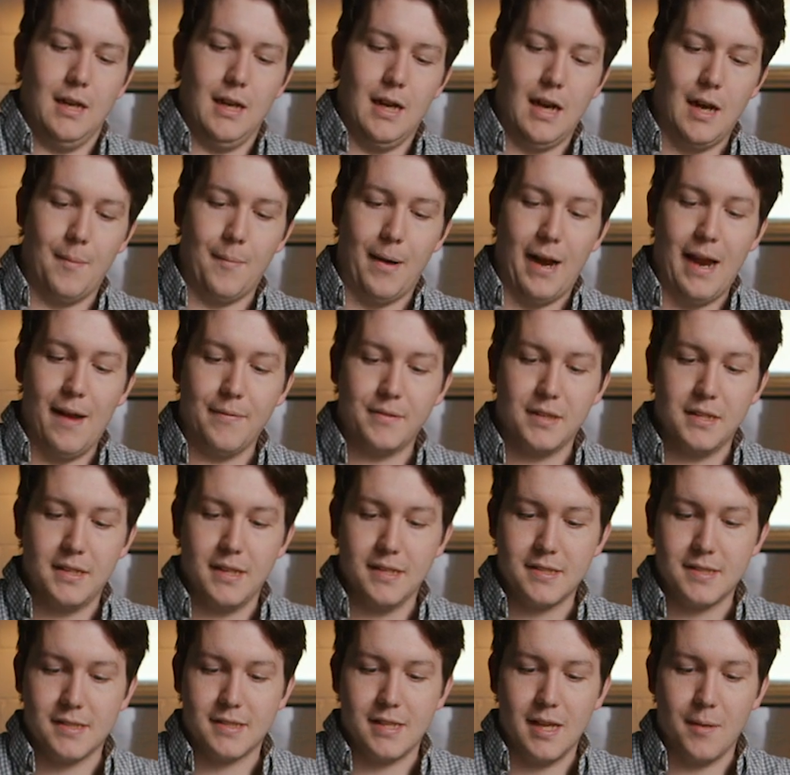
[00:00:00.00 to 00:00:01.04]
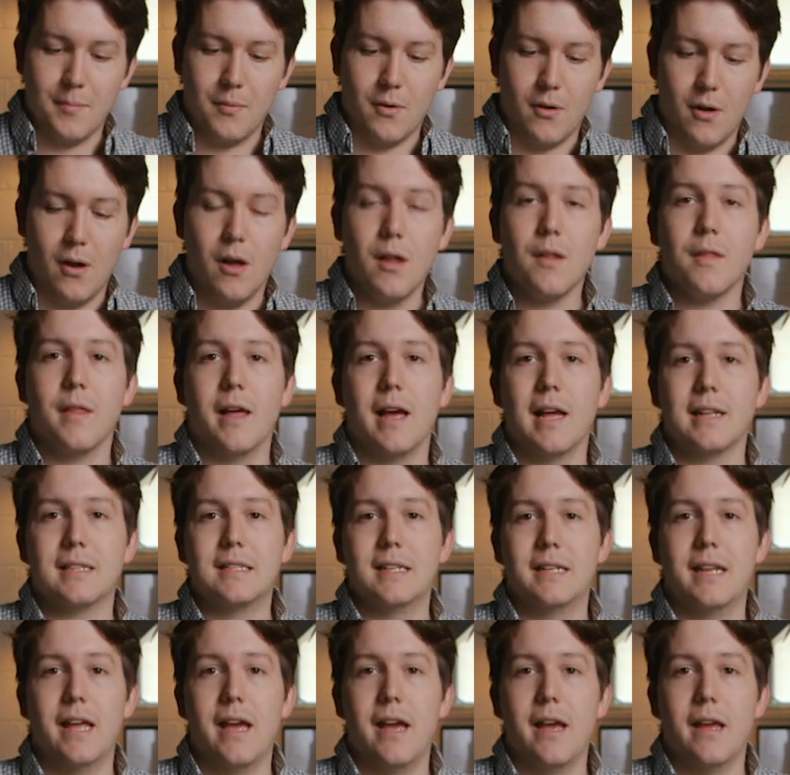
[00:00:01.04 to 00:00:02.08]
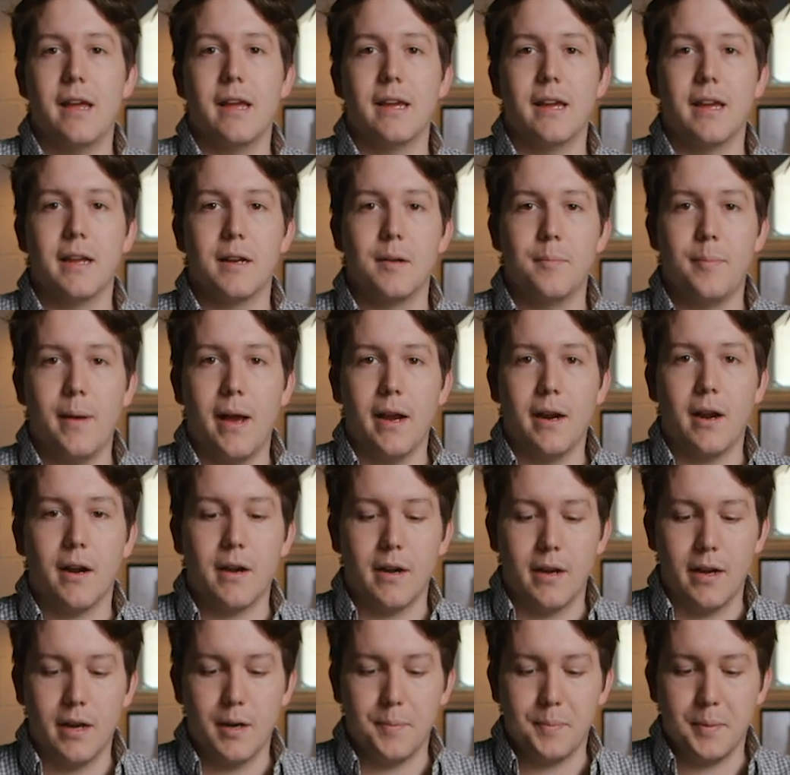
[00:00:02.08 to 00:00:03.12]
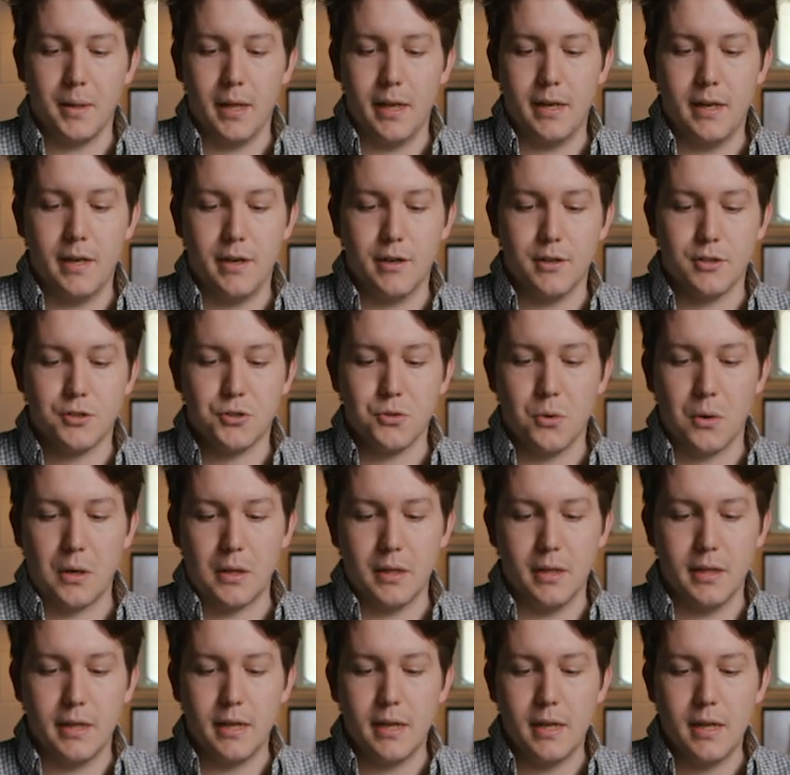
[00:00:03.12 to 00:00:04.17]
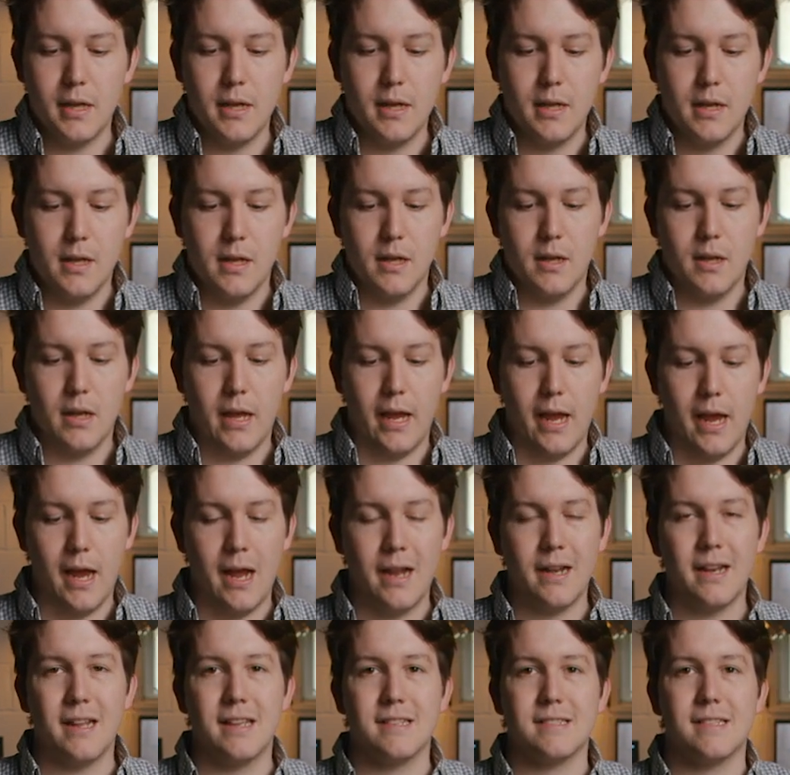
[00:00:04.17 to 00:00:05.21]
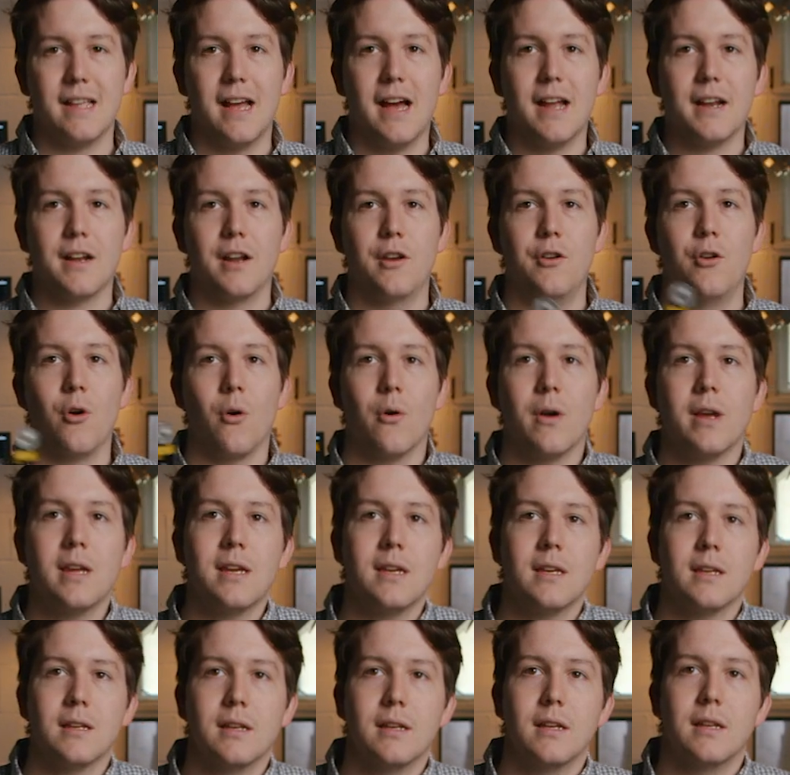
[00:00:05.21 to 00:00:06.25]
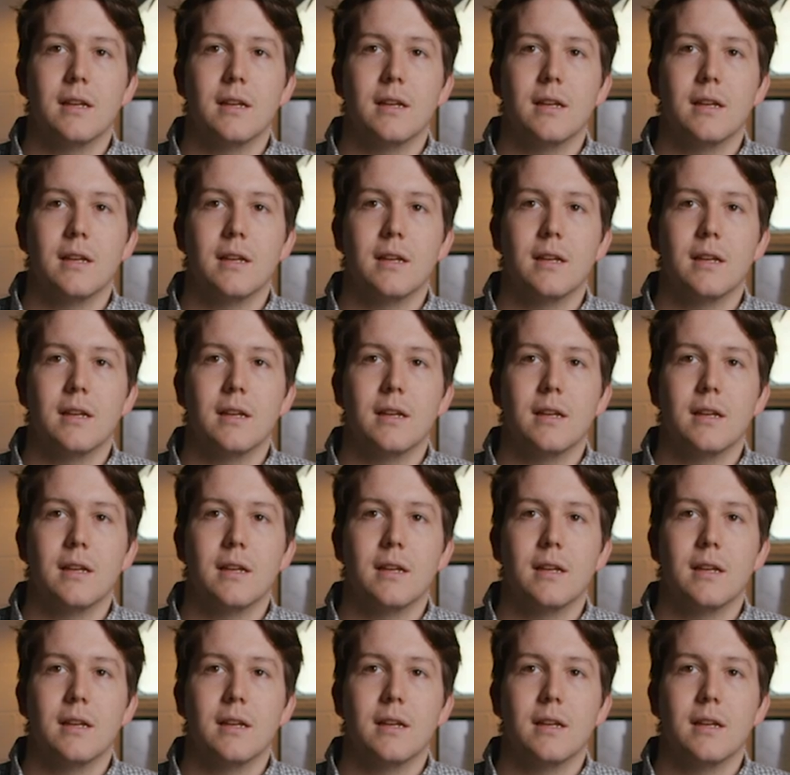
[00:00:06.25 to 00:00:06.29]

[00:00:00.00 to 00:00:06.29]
Um, I have to disassemble all that today and get it back on an airplane here shortly. And is that annoying?